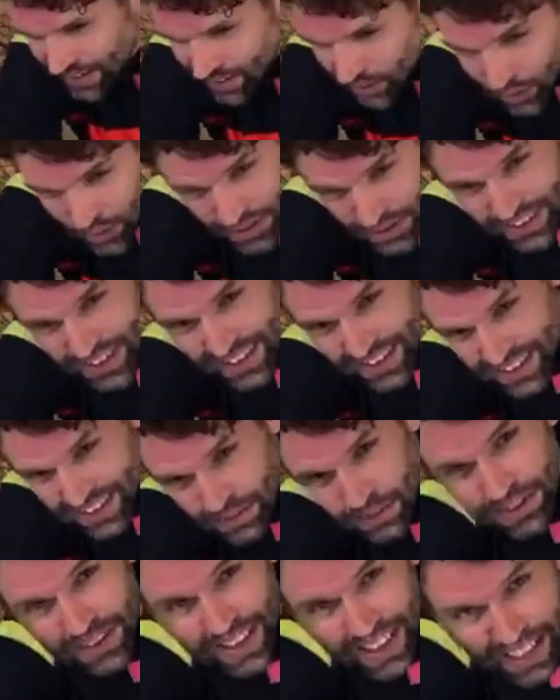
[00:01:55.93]
The old
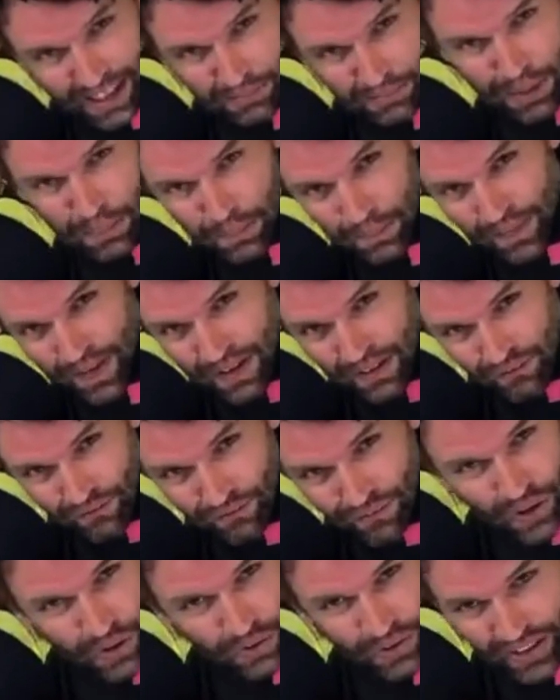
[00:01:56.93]
system was going to have my
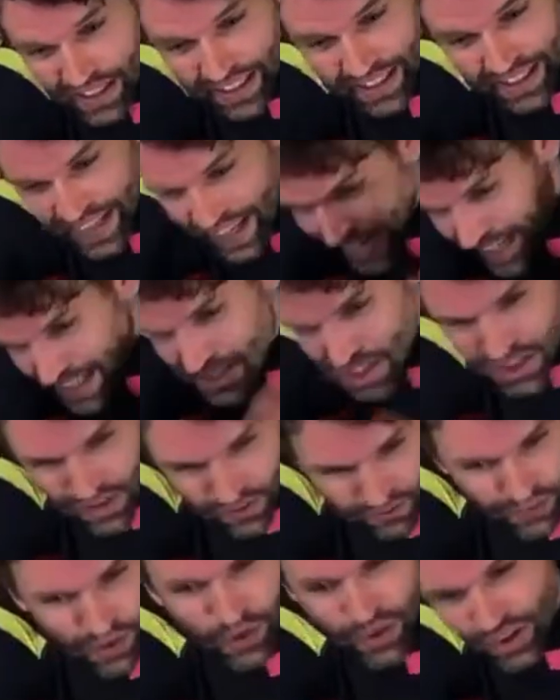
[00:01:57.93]
phone and I could answer
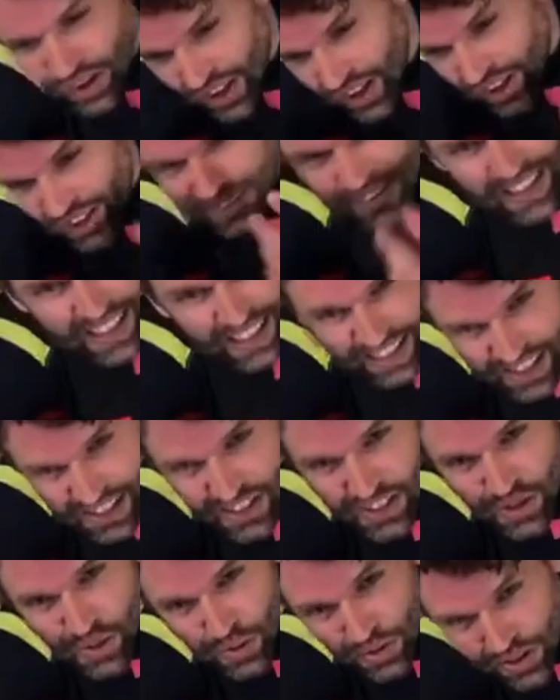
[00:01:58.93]
phone calls and I could
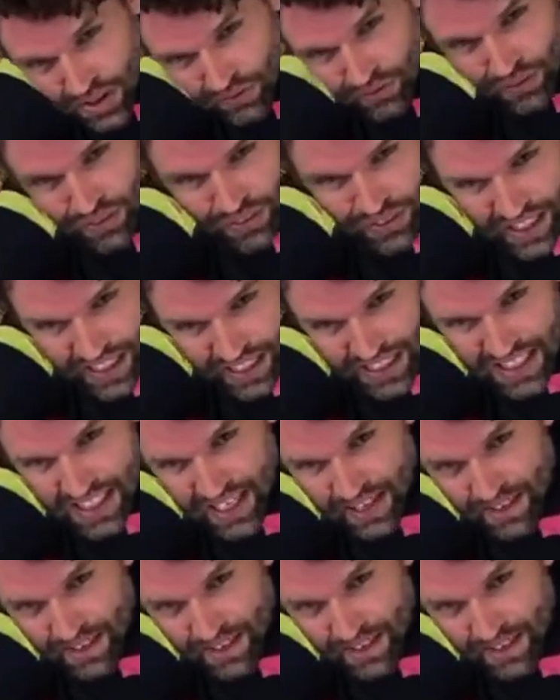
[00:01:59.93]
do different things.